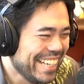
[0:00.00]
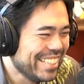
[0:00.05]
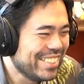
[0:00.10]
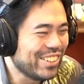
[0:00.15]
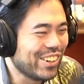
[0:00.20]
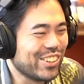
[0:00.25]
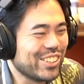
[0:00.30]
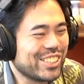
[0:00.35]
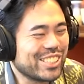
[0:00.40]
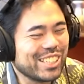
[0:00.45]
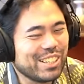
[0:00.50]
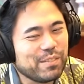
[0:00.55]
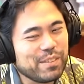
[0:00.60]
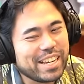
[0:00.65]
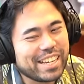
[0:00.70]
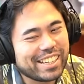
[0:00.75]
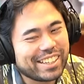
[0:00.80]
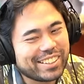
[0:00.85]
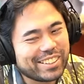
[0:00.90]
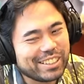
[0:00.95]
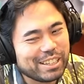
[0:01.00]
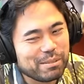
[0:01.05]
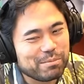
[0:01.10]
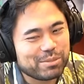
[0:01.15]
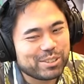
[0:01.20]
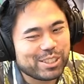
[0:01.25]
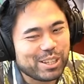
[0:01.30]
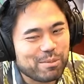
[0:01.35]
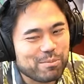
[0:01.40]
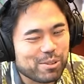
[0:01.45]
no this is gonna make a clip
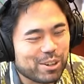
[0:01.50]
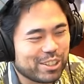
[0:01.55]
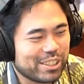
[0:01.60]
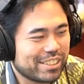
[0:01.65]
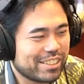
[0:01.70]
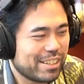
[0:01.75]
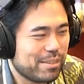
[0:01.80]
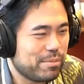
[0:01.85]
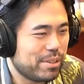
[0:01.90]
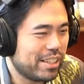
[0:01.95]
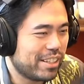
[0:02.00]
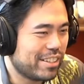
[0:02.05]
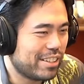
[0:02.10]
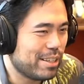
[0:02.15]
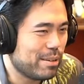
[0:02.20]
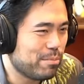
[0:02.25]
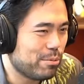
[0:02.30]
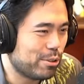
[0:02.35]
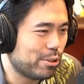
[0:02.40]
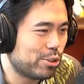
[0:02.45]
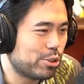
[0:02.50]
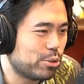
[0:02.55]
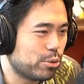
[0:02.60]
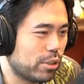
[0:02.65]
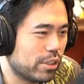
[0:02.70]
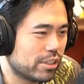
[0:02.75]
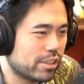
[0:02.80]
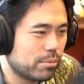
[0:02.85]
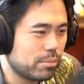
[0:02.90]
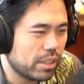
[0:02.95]
somewhere there's gonna be a clip or a short
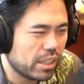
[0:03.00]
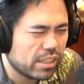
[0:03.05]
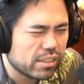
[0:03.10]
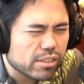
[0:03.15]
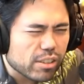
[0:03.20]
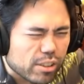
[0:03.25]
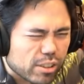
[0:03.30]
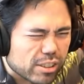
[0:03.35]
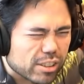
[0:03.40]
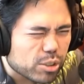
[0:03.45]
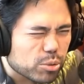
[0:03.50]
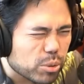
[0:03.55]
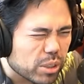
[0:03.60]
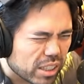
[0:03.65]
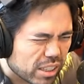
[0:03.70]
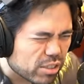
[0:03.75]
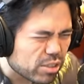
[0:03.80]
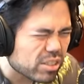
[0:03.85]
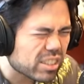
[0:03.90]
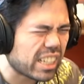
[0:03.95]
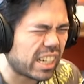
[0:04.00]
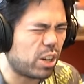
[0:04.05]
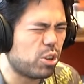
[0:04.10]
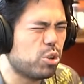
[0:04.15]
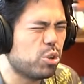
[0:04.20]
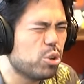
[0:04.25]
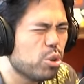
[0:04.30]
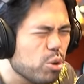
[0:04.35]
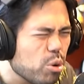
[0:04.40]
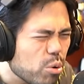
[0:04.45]
it's gonna be like he's squinty and he's like
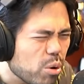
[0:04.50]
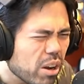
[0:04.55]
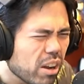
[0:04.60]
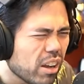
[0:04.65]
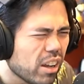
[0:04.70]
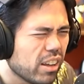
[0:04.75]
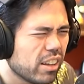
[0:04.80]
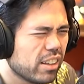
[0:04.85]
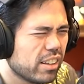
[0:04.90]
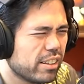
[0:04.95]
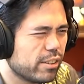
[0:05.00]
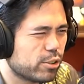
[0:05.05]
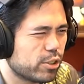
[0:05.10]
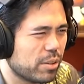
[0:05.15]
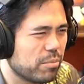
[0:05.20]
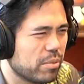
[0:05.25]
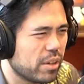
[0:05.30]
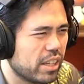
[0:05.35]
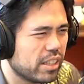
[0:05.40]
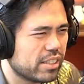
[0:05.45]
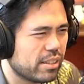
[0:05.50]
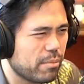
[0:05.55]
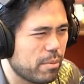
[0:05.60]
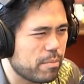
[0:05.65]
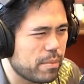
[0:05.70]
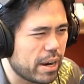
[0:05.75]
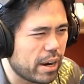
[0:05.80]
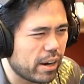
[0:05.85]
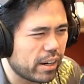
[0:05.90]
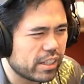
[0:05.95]
who there's some some
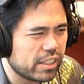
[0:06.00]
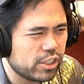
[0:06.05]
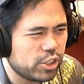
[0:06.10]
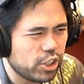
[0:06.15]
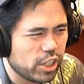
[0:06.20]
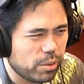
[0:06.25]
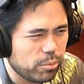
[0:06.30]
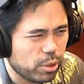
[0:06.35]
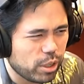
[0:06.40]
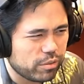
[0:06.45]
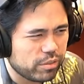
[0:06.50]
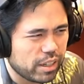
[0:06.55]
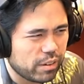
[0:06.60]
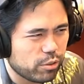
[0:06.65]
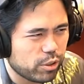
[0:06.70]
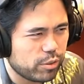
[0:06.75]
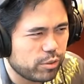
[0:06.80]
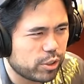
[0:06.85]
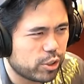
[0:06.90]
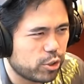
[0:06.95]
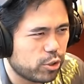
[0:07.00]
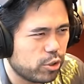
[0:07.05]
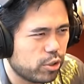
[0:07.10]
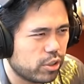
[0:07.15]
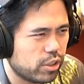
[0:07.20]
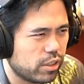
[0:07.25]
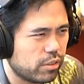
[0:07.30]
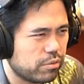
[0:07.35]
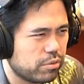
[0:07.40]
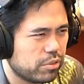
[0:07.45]
American sham who I've never even heard
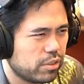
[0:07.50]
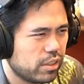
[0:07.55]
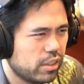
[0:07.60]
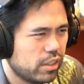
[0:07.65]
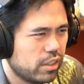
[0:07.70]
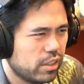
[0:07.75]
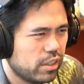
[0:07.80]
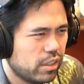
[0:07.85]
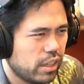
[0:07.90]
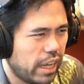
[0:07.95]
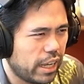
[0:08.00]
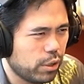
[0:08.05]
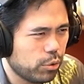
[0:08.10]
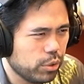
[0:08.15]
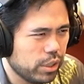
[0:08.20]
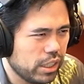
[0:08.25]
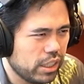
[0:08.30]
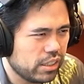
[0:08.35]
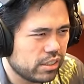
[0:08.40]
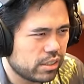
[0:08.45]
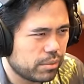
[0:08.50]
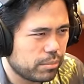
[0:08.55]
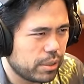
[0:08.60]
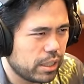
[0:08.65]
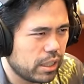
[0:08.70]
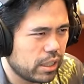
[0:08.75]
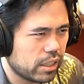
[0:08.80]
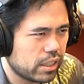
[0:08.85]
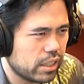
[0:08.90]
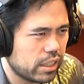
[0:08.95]
of I don't think he's American